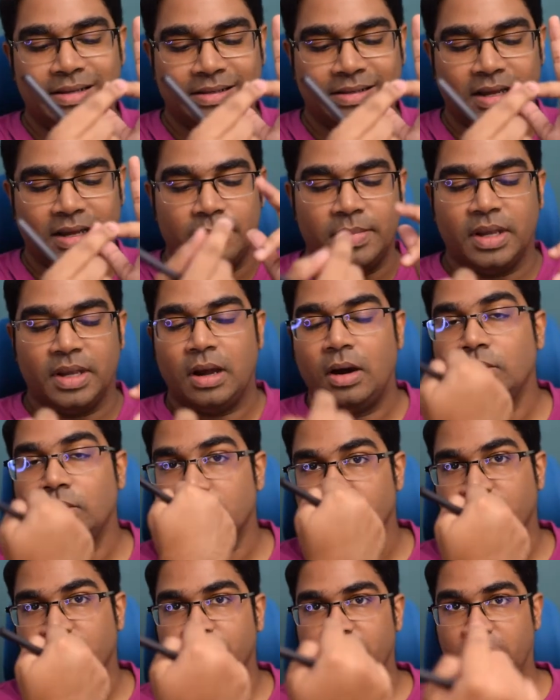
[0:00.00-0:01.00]
is coming out
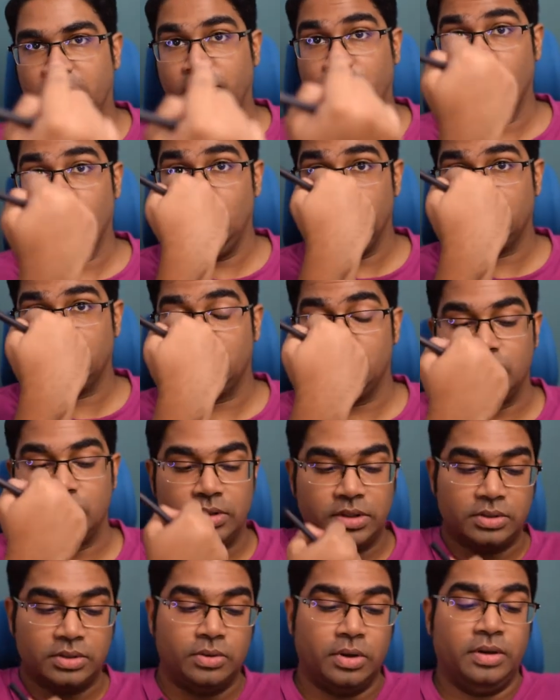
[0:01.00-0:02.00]
of the plane towards you.
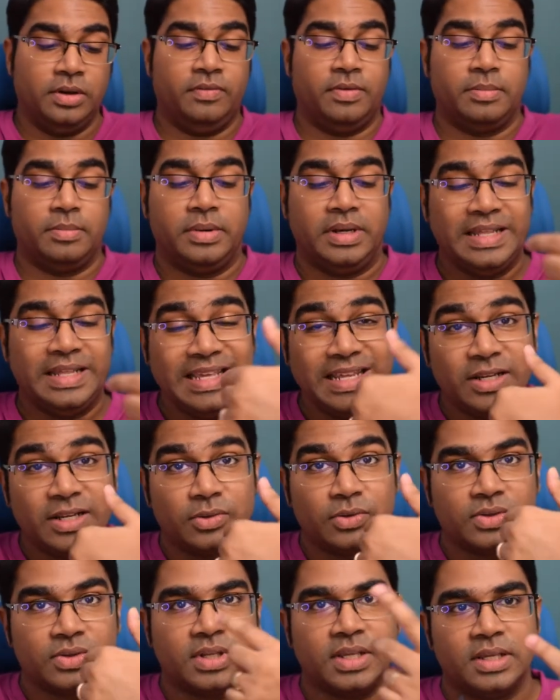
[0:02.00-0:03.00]
It's going from D
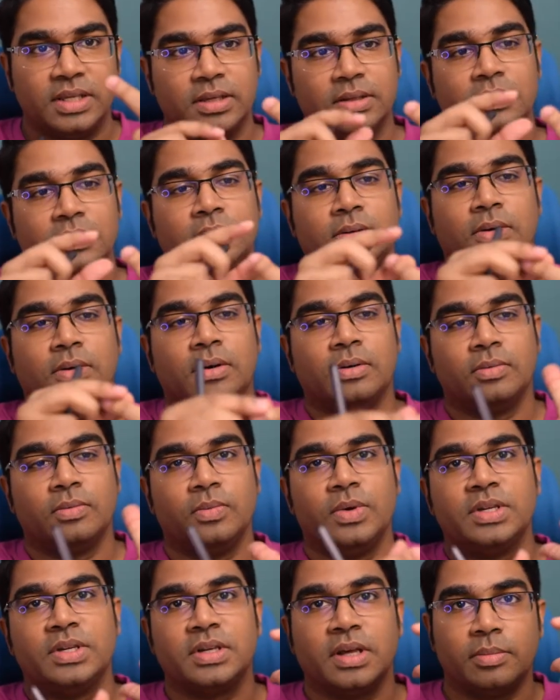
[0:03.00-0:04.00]
to C. So
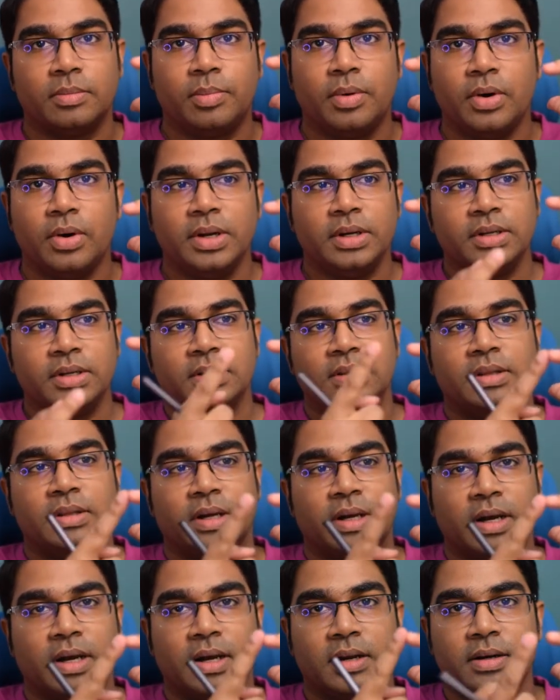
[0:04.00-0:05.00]
we shall point the
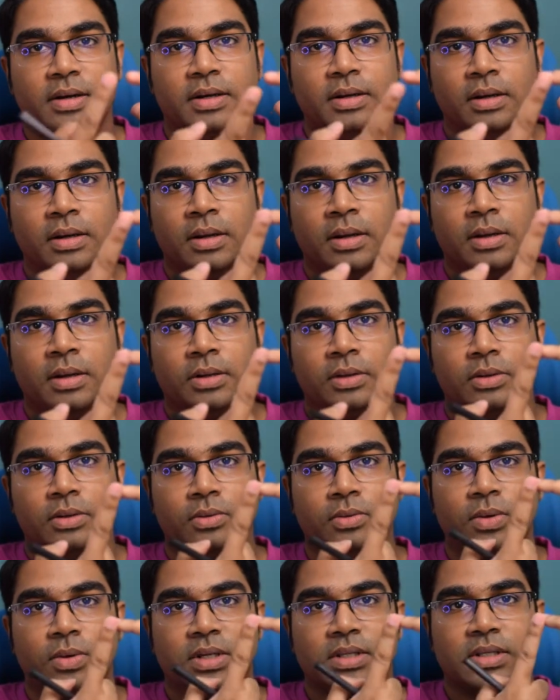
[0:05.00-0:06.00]
current
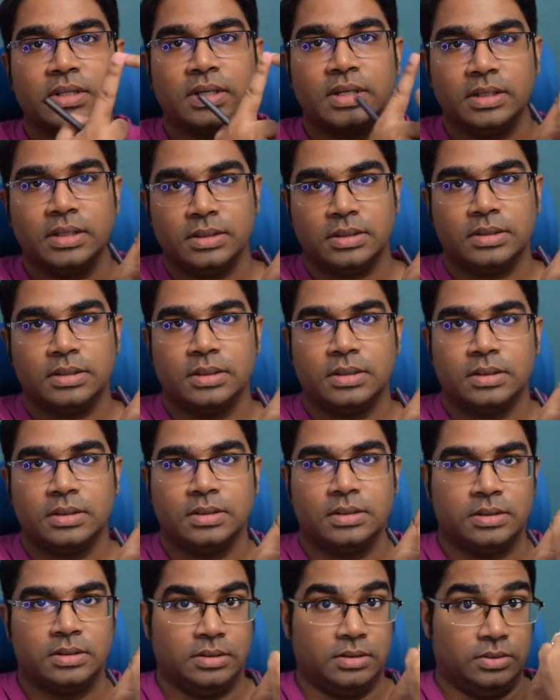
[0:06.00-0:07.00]
towards us,
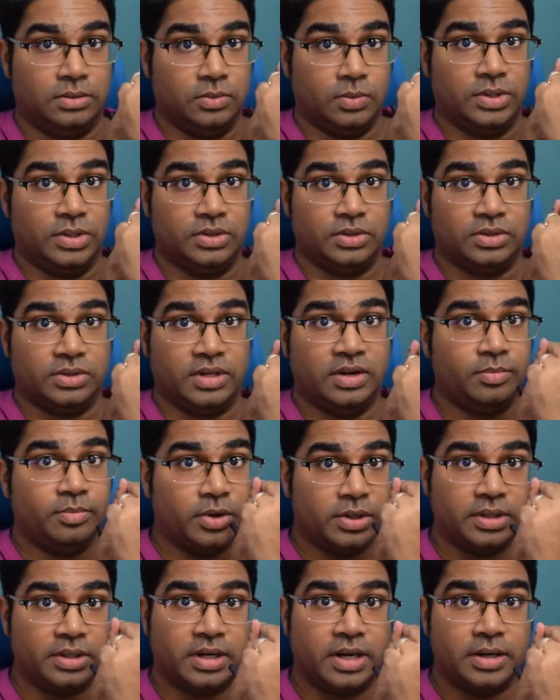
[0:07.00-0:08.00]
towards yourself,
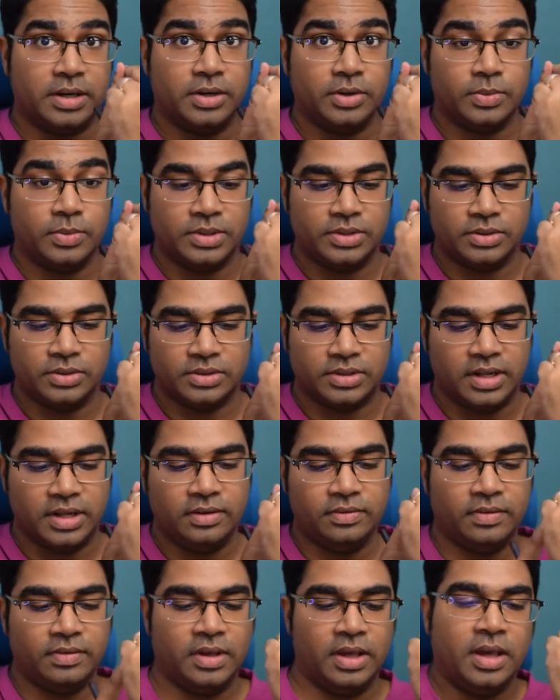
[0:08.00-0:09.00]
point the current towards
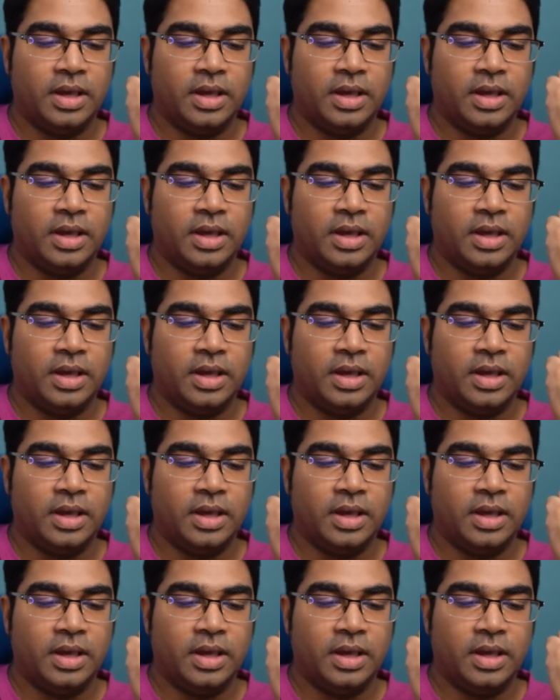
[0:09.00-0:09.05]
yourself.